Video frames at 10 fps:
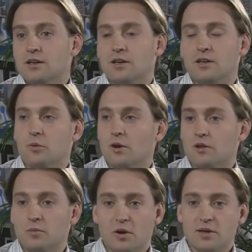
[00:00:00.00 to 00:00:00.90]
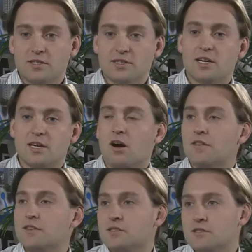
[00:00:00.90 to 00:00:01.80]
It, one of the parties is saying, "Oh,
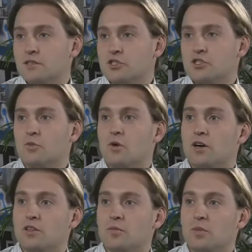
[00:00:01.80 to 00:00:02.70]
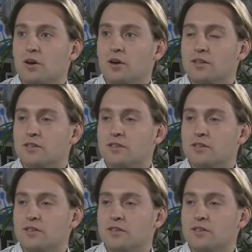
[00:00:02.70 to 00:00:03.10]
this is this is a walk in the park.